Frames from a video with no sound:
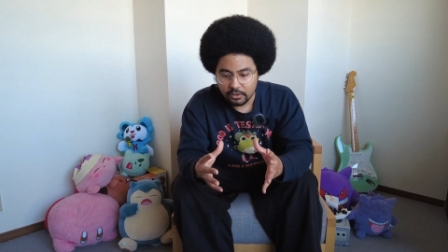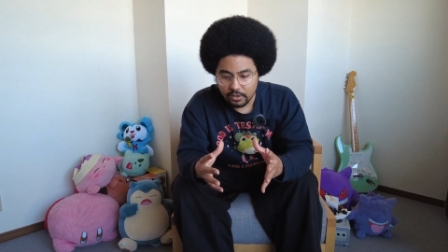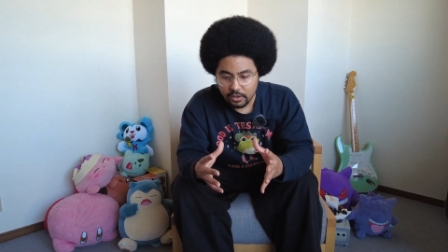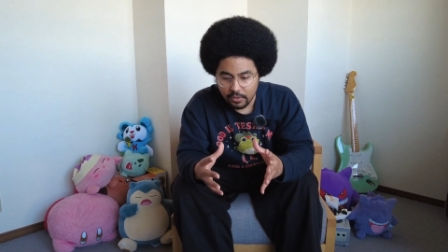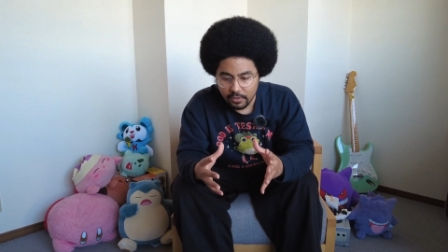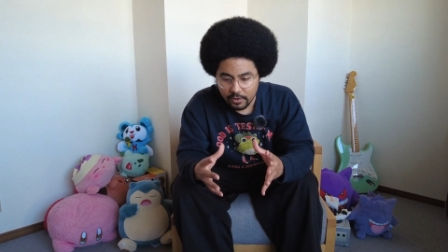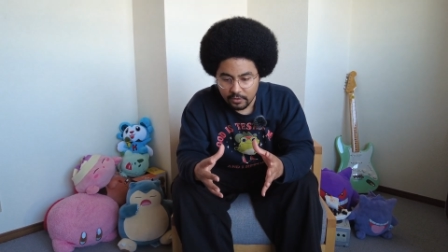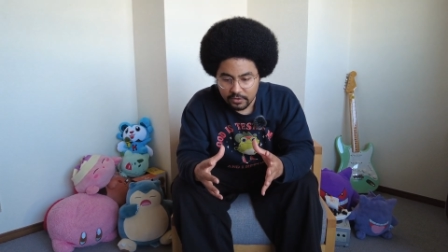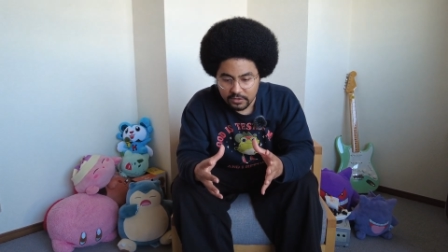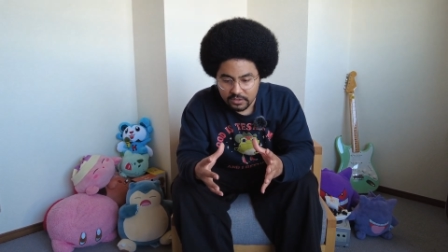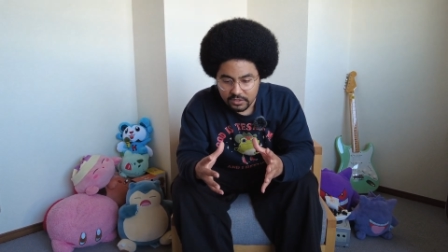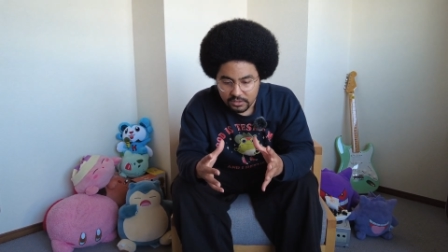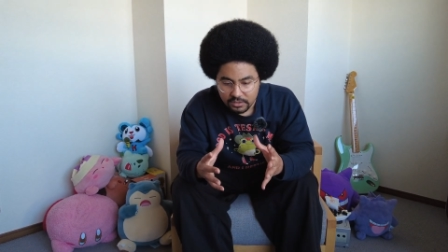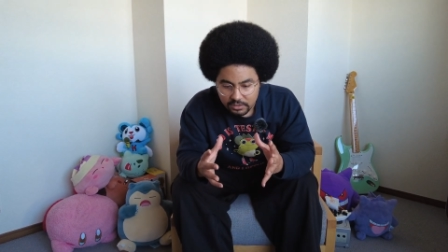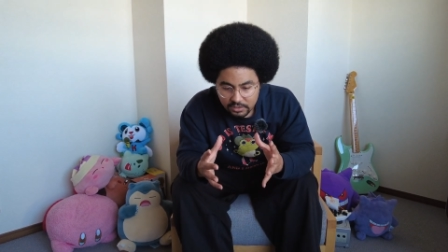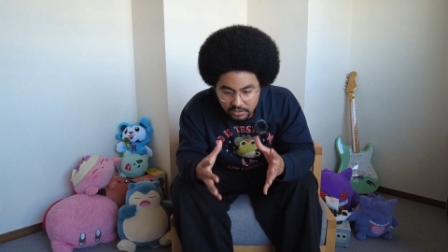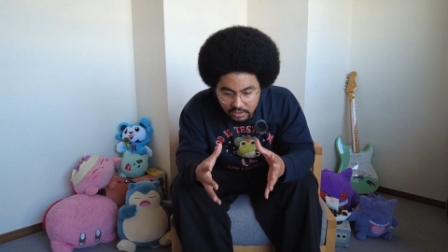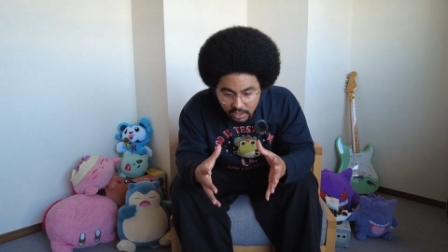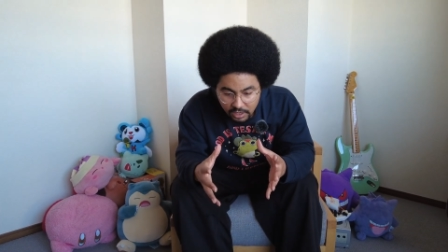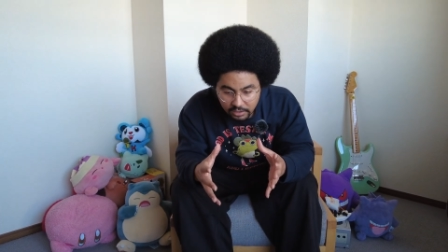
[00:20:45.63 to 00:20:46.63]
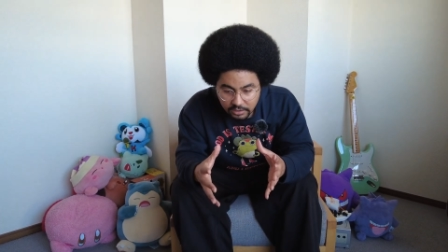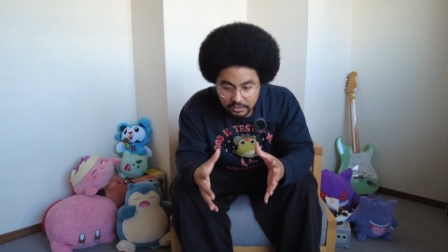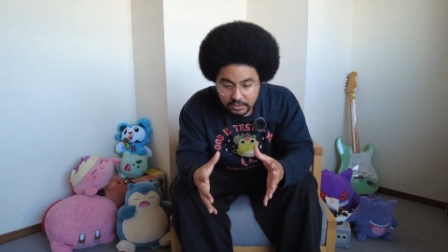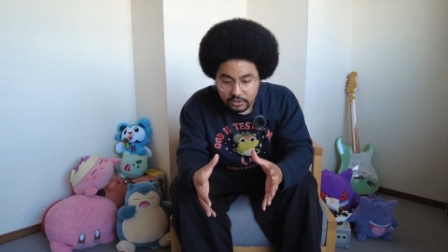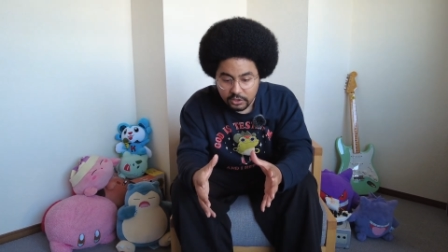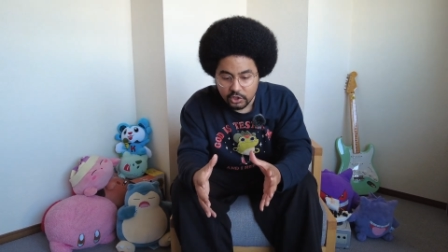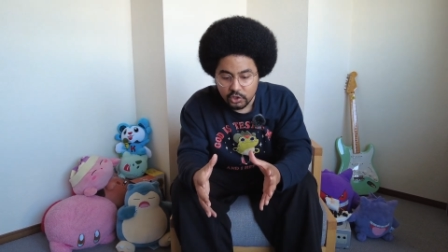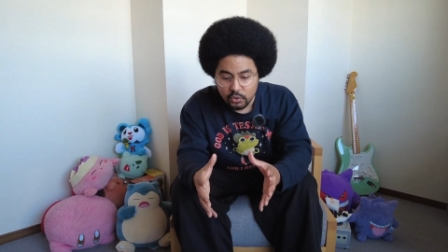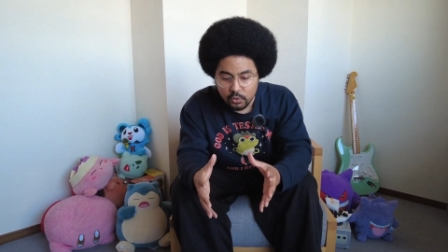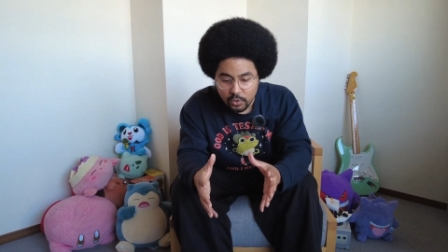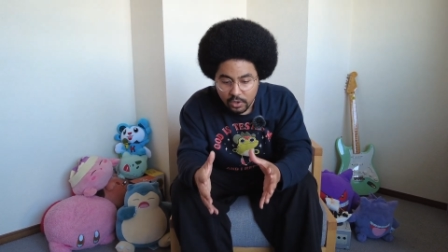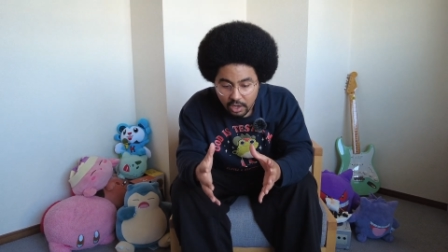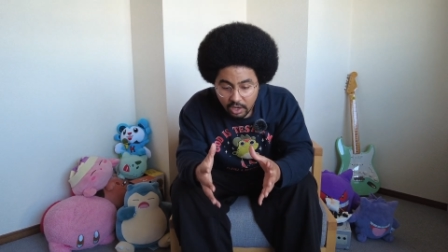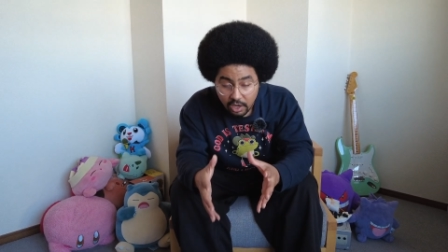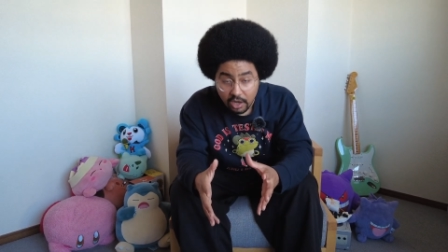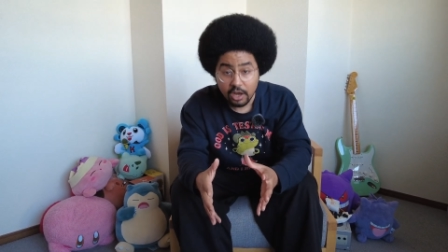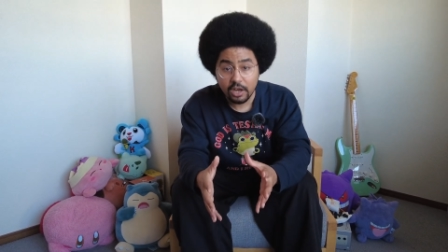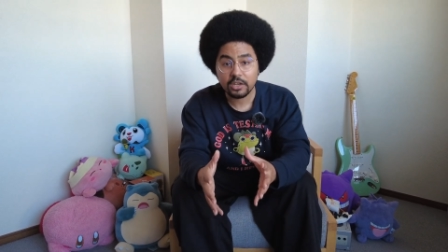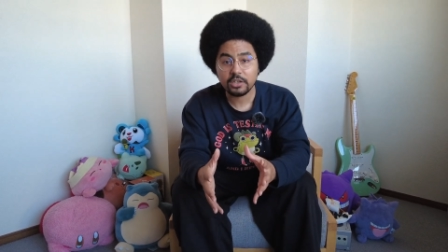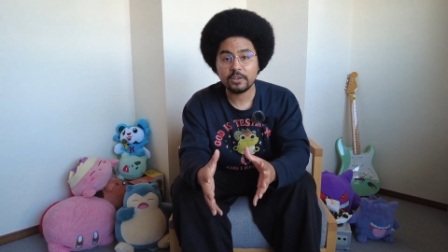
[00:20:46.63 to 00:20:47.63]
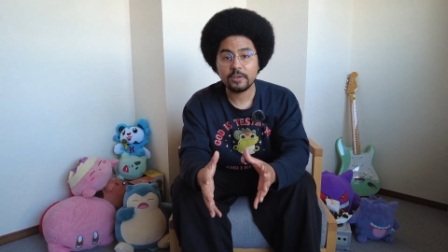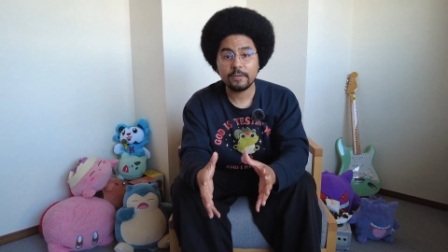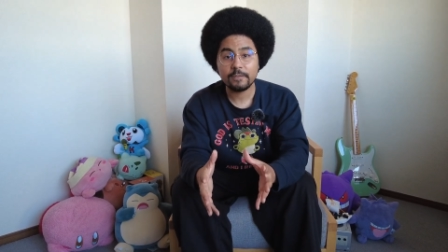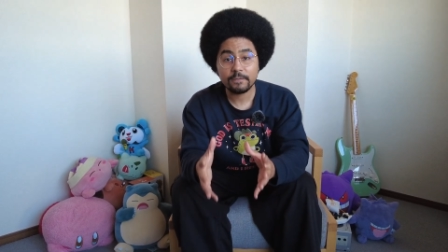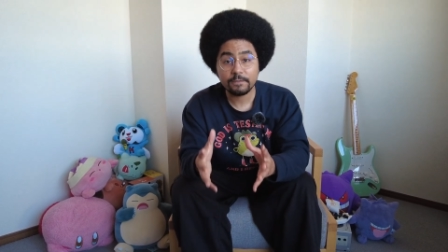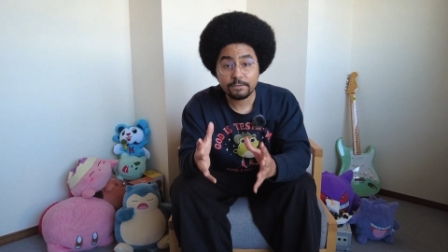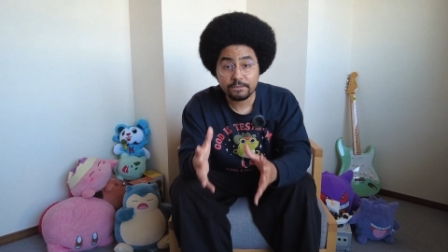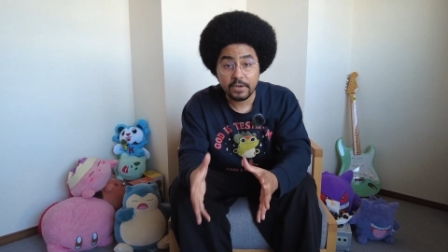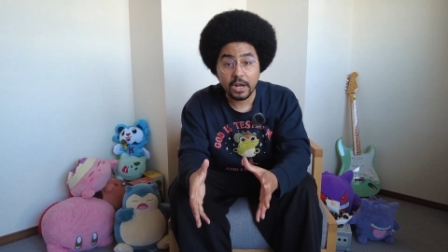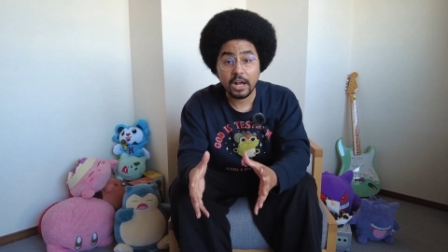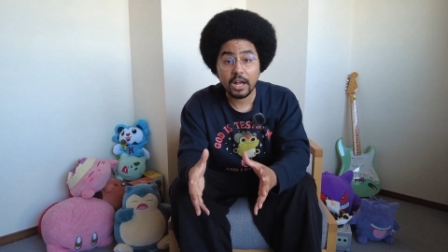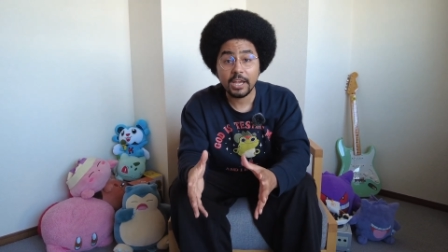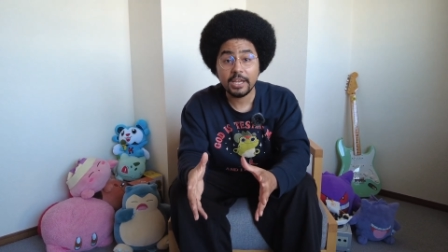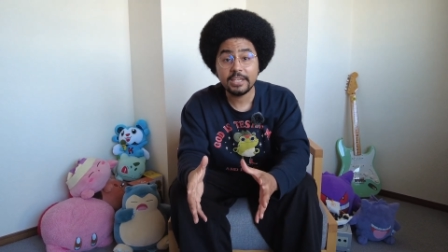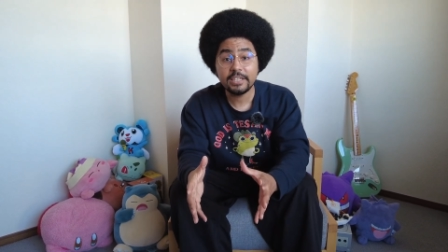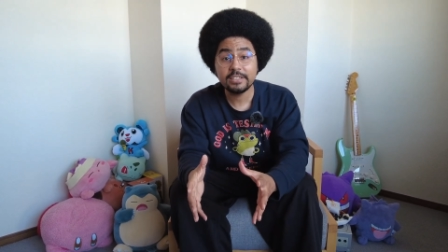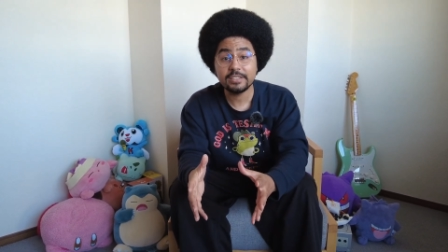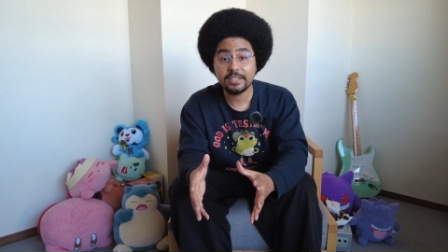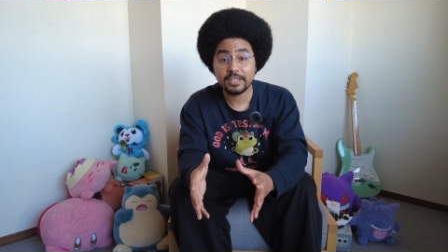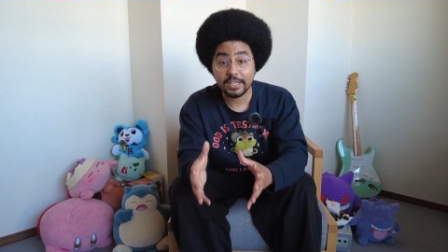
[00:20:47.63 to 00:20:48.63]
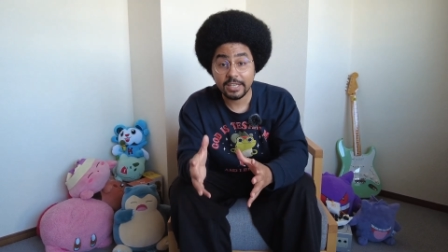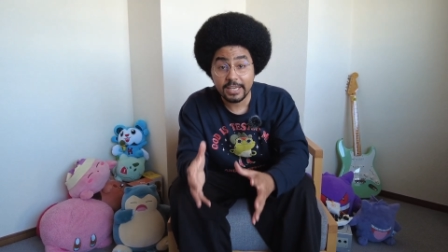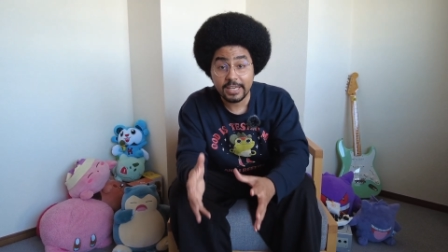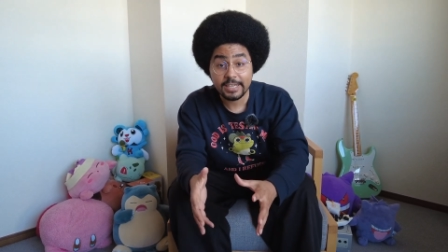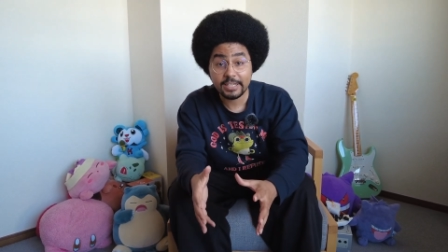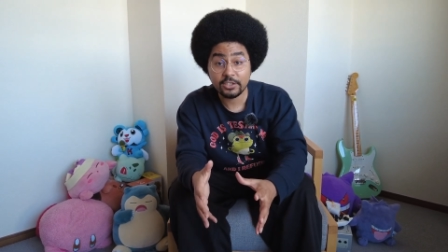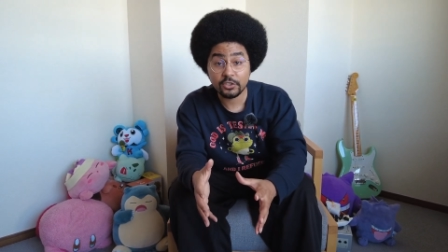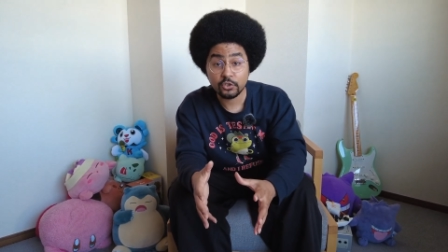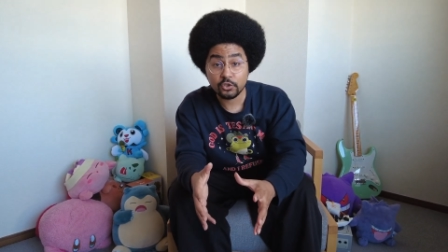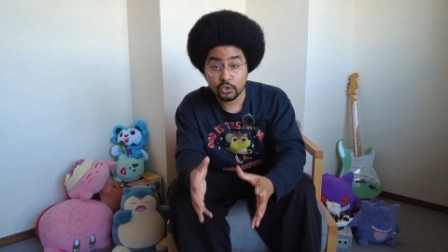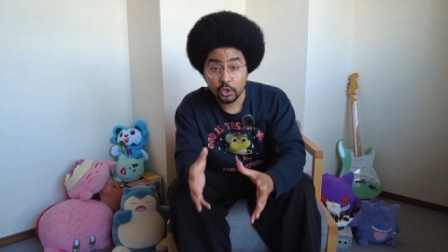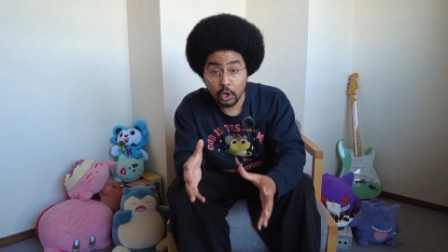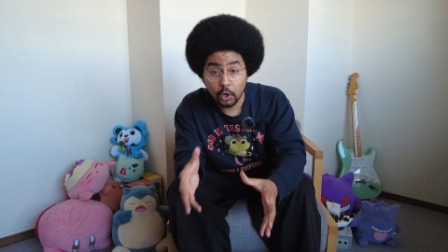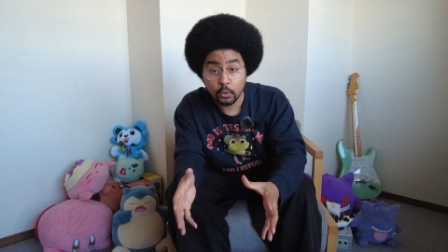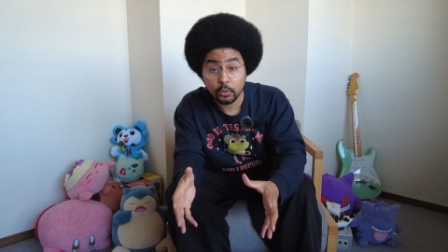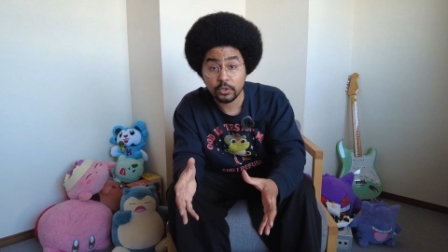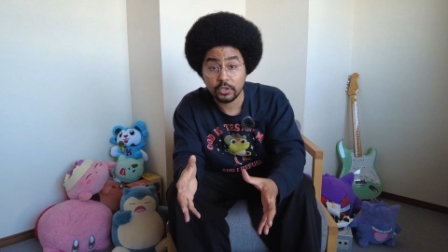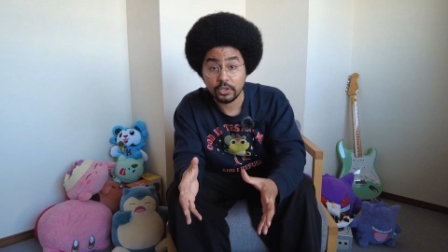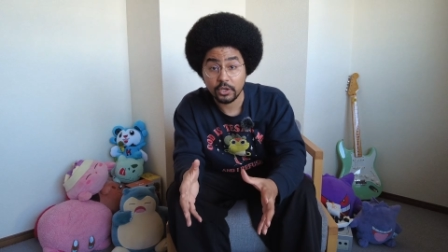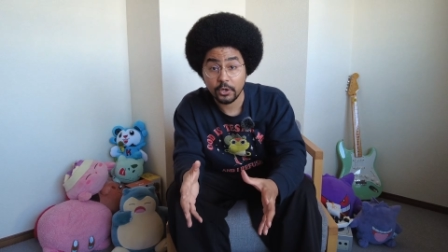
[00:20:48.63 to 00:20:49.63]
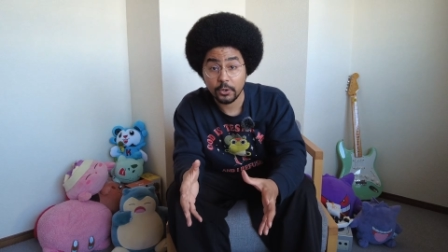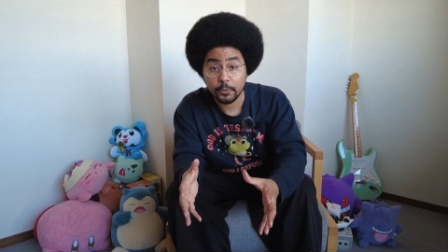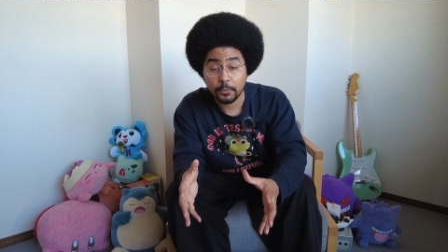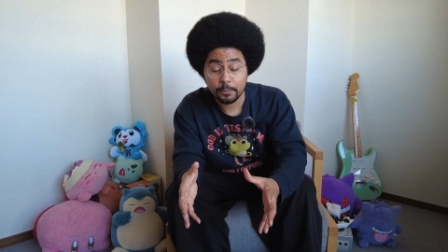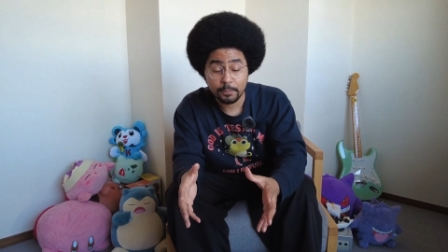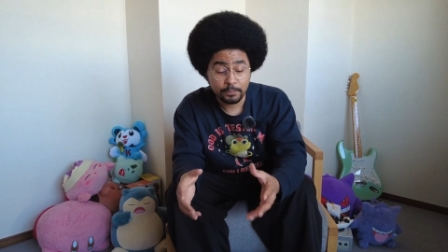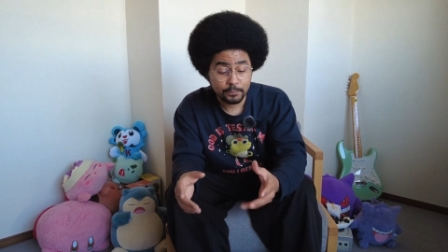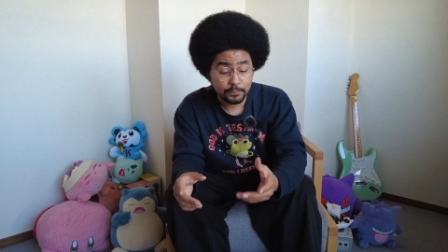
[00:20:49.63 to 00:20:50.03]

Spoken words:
There is nothing you can't find in Tokyo.